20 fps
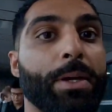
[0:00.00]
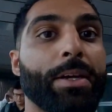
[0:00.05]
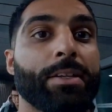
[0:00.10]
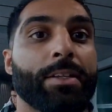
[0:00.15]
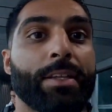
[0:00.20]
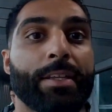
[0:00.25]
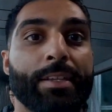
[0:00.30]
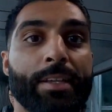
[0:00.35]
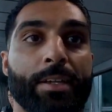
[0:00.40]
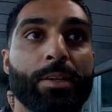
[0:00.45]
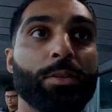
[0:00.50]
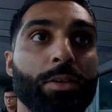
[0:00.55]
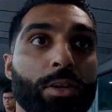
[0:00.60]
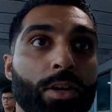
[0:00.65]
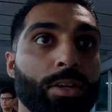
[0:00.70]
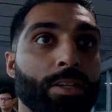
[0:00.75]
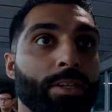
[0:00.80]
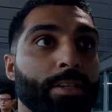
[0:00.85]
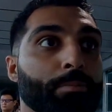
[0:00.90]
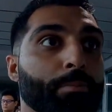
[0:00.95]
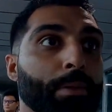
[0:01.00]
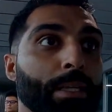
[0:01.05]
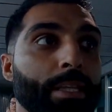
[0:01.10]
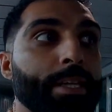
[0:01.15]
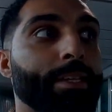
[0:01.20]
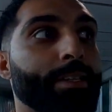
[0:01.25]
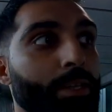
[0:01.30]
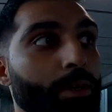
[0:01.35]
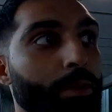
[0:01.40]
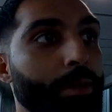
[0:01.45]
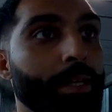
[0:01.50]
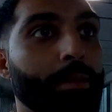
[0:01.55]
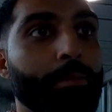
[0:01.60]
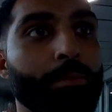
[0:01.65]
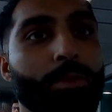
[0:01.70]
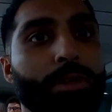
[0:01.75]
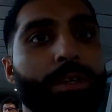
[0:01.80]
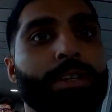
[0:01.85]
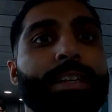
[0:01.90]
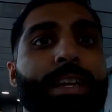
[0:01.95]
apparently they don't call it Malindo
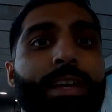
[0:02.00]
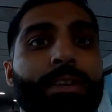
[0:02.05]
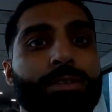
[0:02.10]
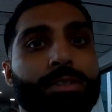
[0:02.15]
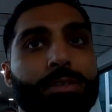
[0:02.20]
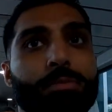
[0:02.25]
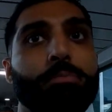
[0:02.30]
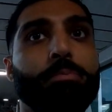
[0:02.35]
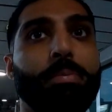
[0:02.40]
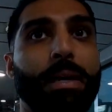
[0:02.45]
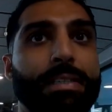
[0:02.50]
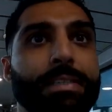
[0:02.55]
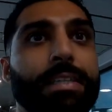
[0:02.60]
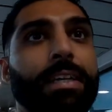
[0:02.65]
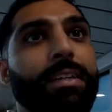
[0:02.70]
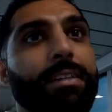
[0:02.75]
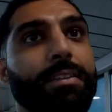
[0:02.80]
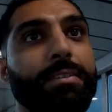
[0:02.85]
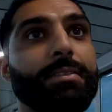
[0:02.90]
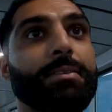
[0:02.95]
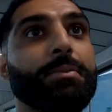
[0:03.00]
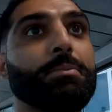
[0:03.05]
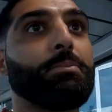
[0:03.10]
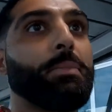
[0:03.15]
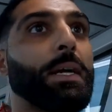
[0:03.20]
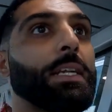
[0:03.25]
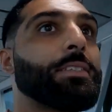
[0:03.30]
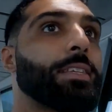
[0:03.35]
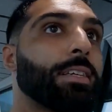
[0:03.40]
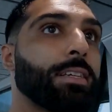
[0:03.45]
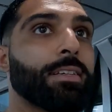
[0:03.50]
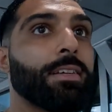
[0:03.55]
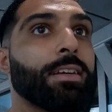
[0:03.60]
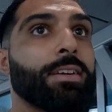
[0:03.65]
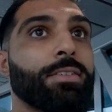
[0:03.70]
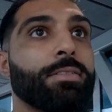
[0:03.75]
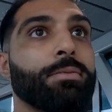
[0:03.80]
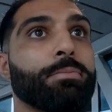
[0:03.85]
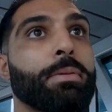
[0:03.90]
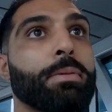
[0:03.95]
anymore, and now it's Batik Air